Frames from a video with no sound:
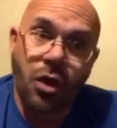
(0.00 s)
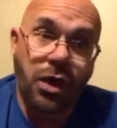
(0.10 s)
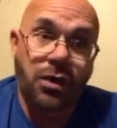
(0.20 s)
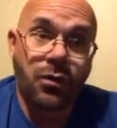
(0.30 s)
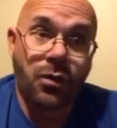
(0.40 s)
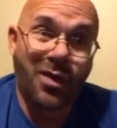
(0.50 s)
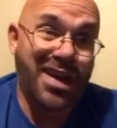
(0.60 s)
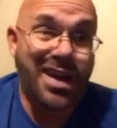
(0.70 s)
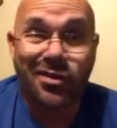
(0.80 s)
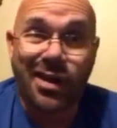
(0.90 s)
Look,
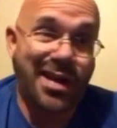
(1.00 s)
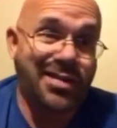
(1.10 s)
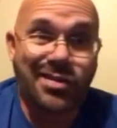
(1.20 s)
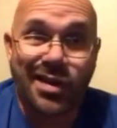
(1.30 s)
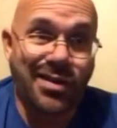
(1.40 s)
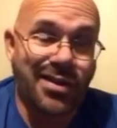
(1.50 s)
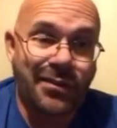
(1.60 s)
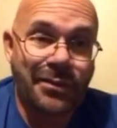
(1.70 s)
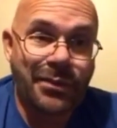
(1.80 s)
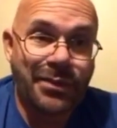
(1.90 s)
we got a
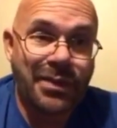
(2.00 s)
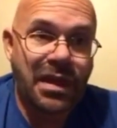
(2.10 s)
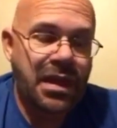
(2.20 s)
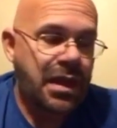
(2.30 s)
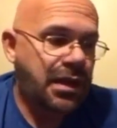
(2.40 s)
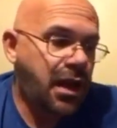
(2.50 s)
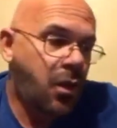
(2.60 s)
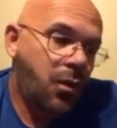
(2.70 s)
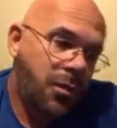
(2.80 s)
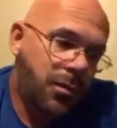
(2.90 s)
transgender.
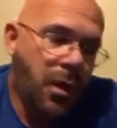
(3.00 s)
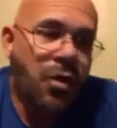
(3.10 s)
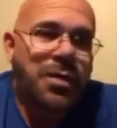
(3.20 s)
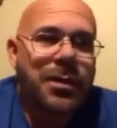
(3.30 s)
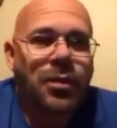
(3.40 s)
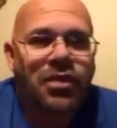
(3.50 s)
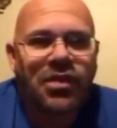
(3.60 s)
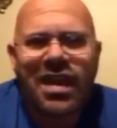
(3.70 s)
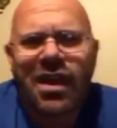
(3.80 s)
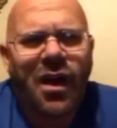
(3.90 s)
Now, most people
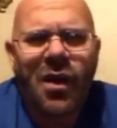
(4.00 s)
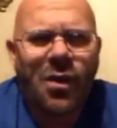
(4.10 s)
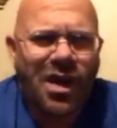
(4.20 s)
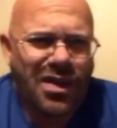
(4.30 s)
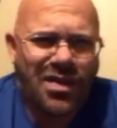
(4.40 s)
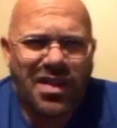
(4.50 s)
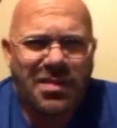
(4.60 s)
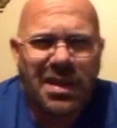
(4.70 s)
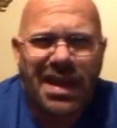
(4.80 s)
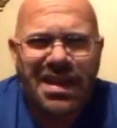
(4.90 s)
just think, oh, well, they're
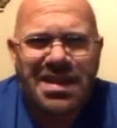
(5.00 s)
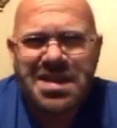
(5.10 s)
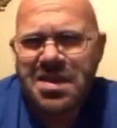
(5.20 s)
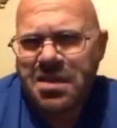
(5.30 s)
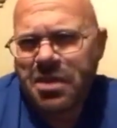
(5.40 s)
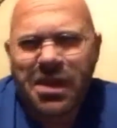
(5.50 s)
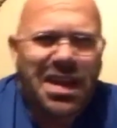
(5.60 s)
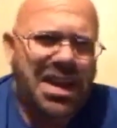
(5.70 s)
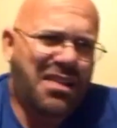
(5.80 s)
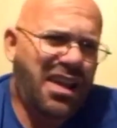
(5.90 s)
just being
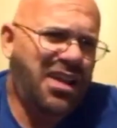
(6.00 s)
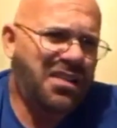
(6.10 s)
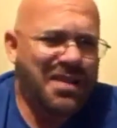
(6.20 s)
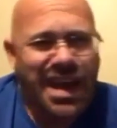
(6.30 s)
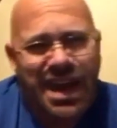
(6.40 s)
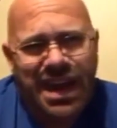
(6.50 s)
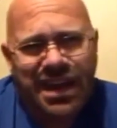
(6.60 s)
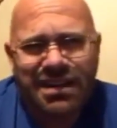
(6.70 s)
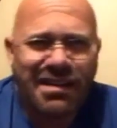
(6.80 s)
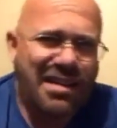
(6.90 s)
politically
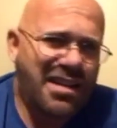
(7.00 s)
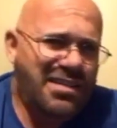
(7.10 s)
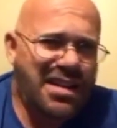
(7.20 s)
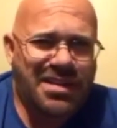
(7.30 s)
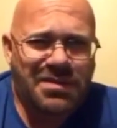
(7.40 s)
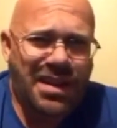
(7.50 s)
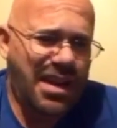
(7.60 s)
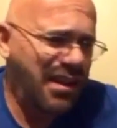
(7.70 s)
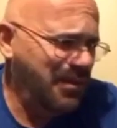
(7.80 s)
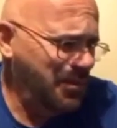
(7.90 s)
correct, or they're just,
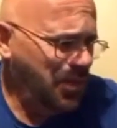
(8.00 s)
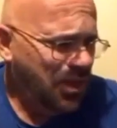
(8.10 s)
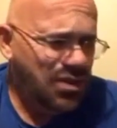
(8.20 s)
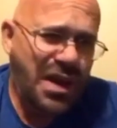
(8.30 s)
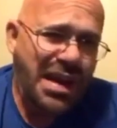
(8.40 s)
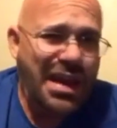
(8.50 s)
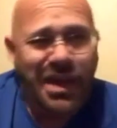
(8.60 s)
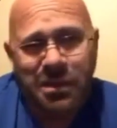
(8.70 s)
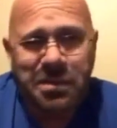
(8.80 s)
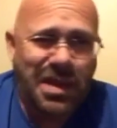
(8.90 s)
trying to
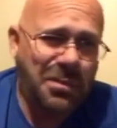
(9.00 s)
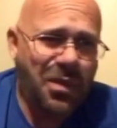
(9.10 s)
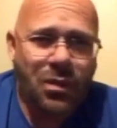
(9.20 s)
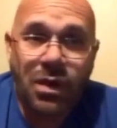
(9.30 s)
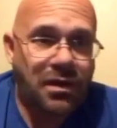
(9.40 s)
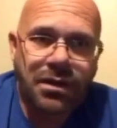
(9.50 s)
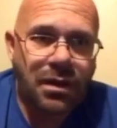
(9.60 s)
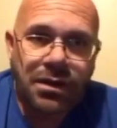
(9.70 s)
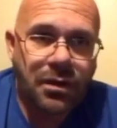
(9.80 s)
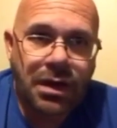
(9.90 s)
help people, or what. They're
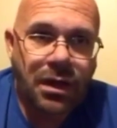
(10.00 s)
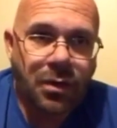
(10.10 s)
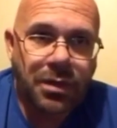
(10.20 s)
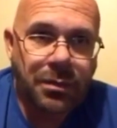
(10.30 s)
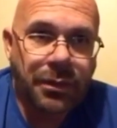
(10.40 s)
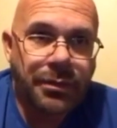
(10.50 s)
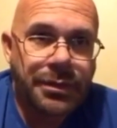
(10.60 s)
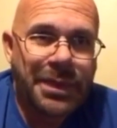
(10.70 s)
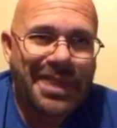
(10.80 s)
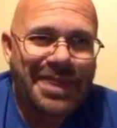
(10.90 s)
not trying to help people.
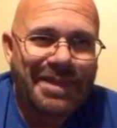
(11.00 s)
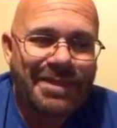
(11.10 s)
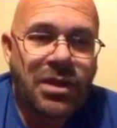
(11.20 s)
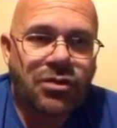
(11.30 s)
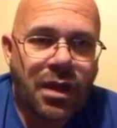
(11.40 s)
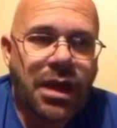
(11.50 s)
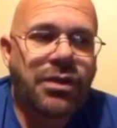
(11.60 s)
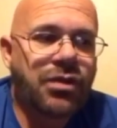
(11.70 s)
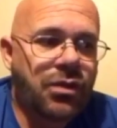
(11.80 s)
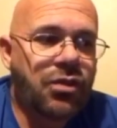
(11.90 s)
They're
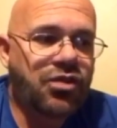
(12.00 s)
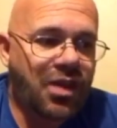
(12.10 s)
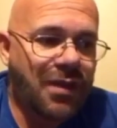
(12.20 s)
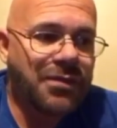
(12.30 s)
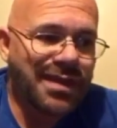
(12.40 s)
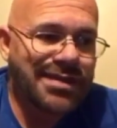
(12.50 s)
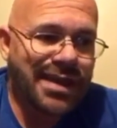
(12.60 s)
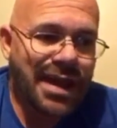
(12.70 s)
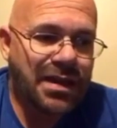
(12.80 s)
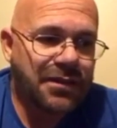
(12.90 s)
trying to shove this
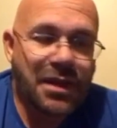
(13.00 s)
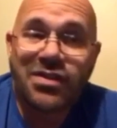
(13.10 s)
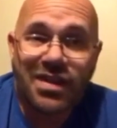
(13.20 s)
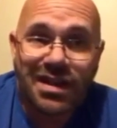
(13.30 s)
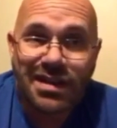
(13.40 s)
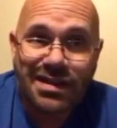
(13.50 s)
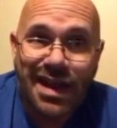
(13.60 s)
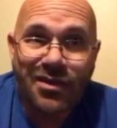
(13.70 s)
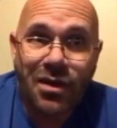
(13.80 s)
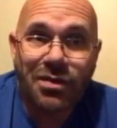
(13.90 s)
kind of agenda
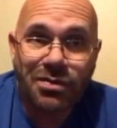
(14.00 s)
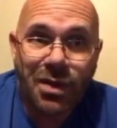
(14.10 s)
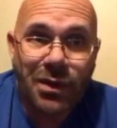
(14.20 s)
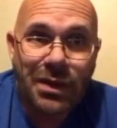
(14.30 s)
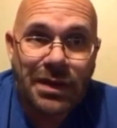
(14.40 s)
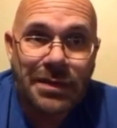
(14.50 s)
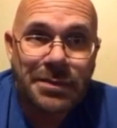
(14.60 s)
down our throat.